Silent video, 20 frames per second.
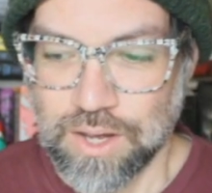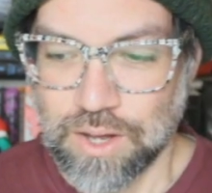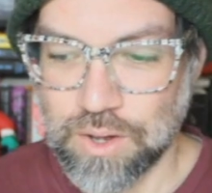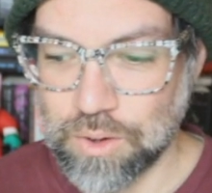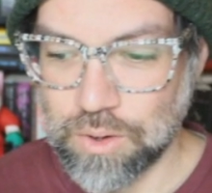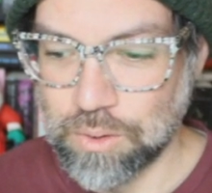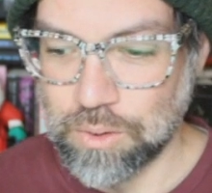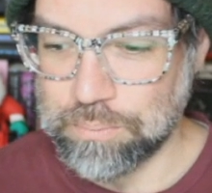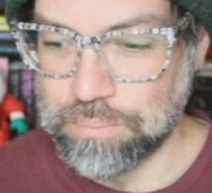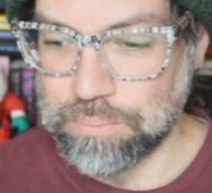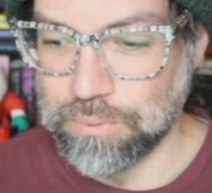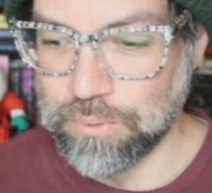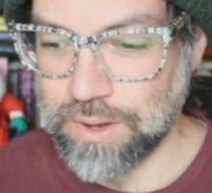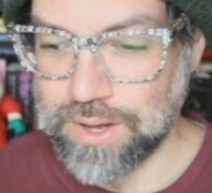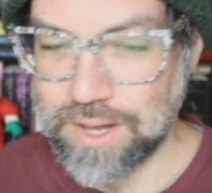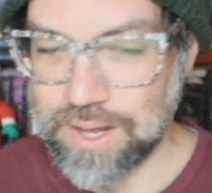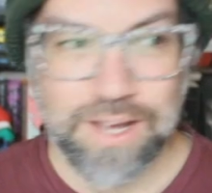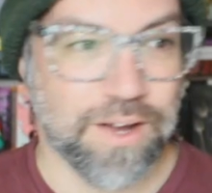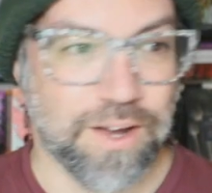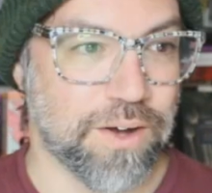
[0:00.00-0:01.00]
Oh
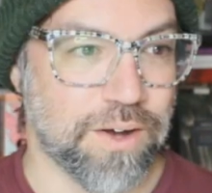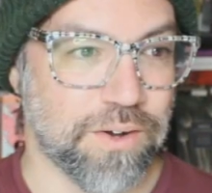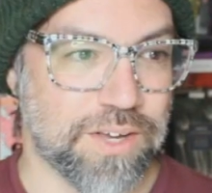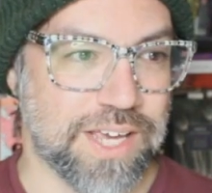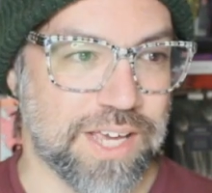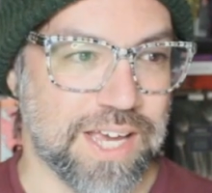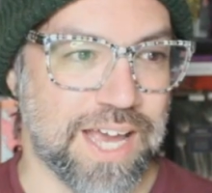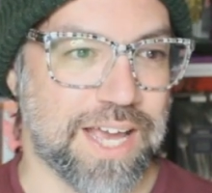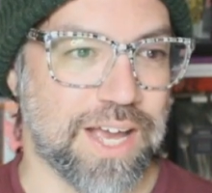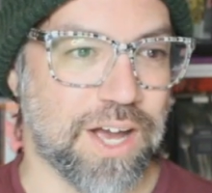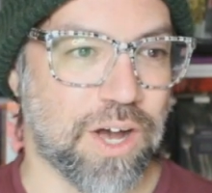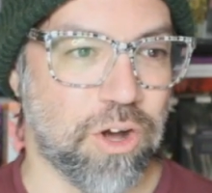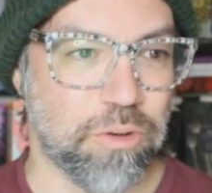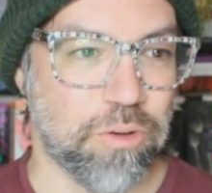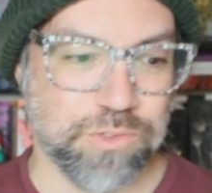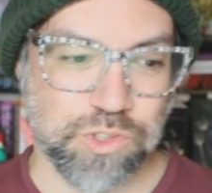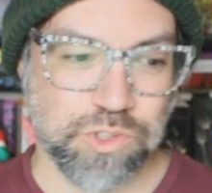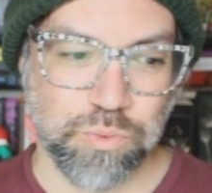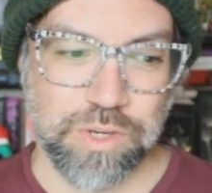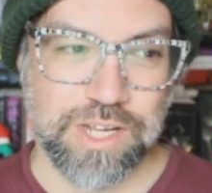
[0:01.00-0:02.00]
boy. Okay.
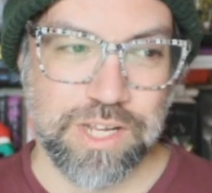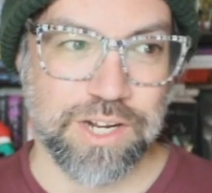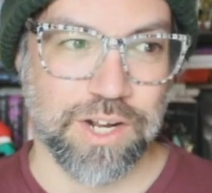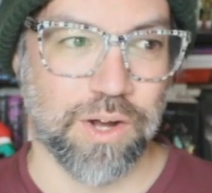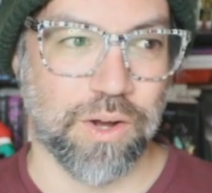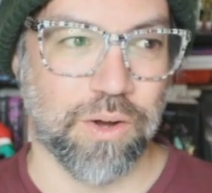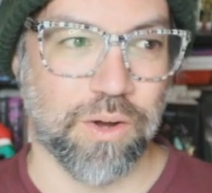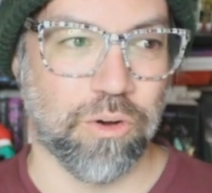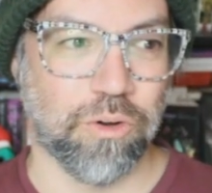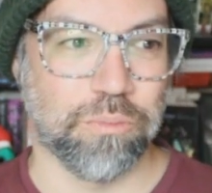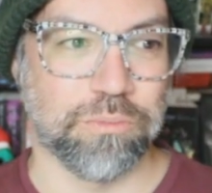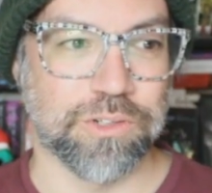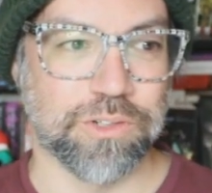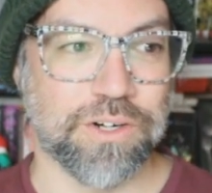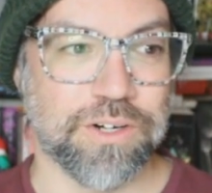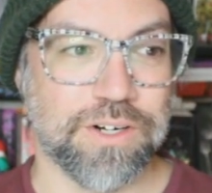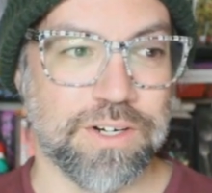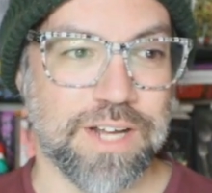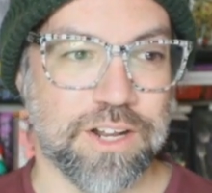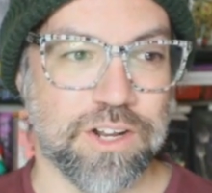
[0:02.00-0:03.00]
Home sweet home.
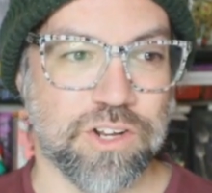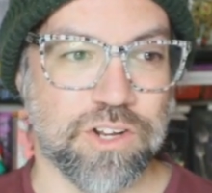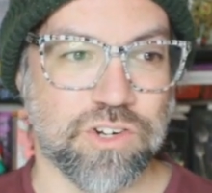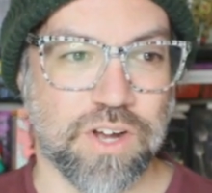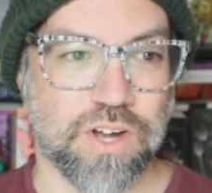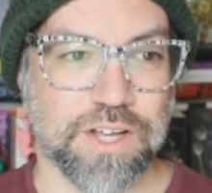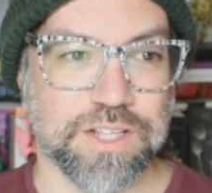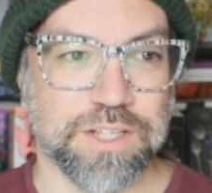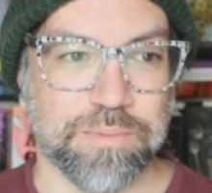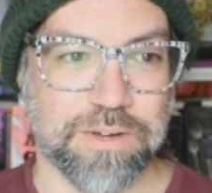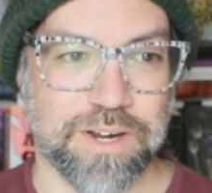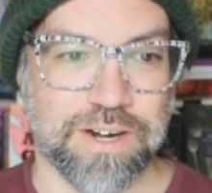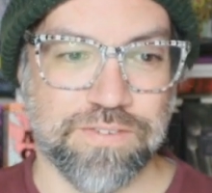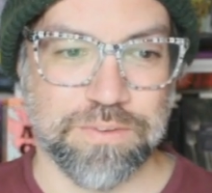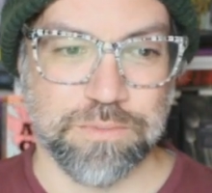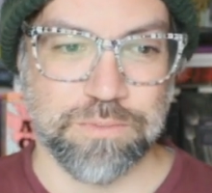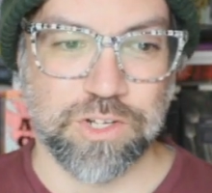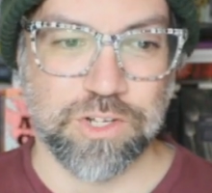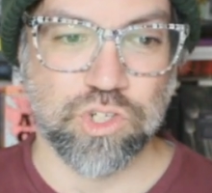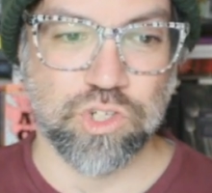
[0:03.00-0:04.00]
Learn how to draw the Bear
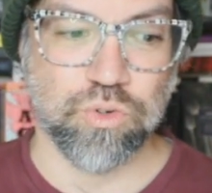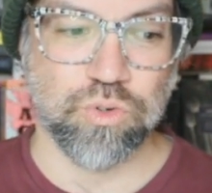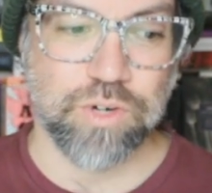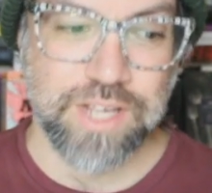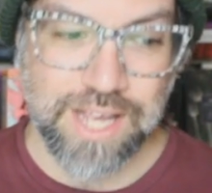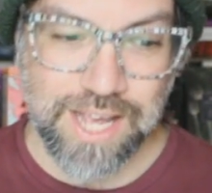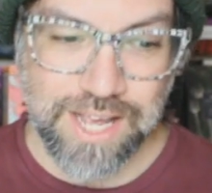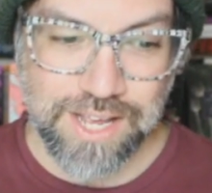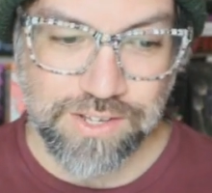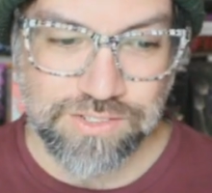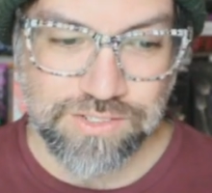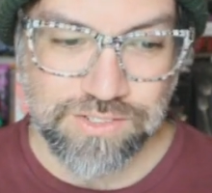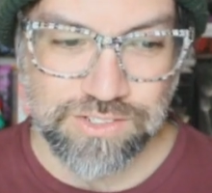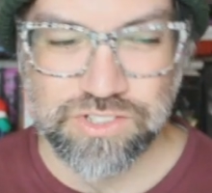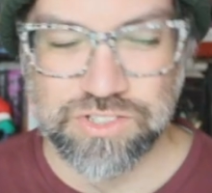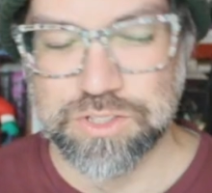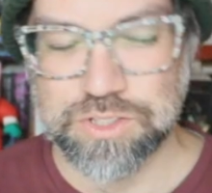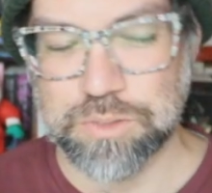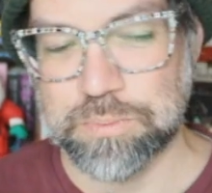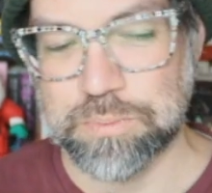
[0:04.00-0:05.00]
family treehouse. This is
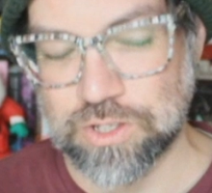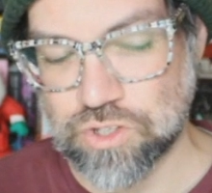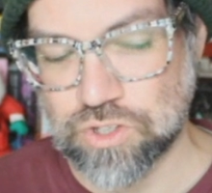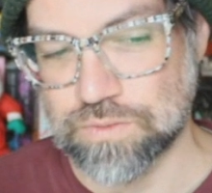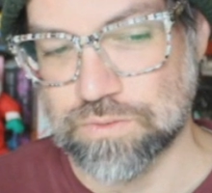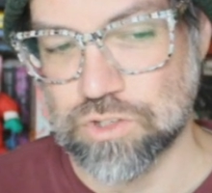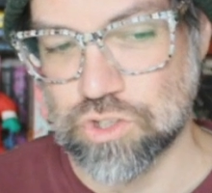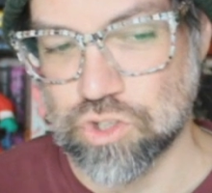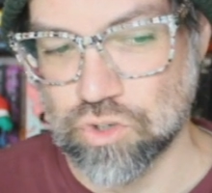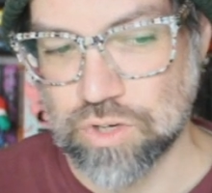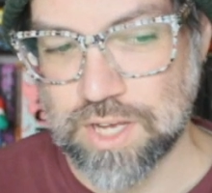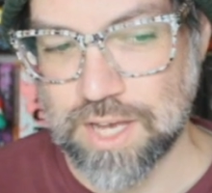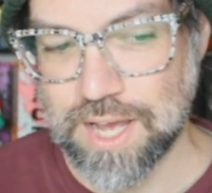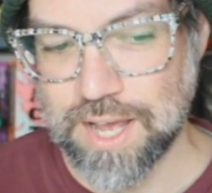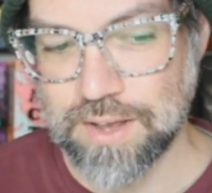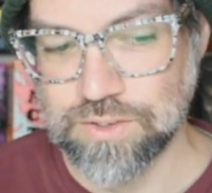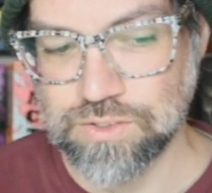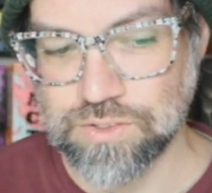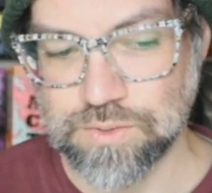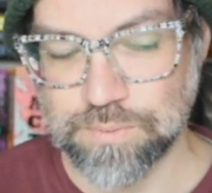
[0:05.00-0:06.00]
just a picture of the
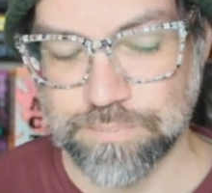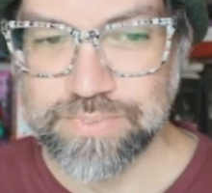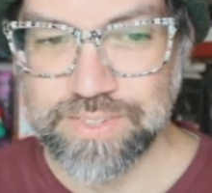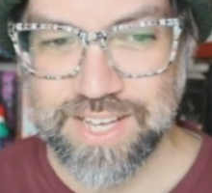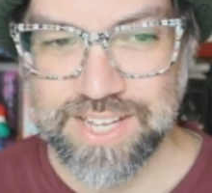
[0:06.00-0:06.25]
treehouse.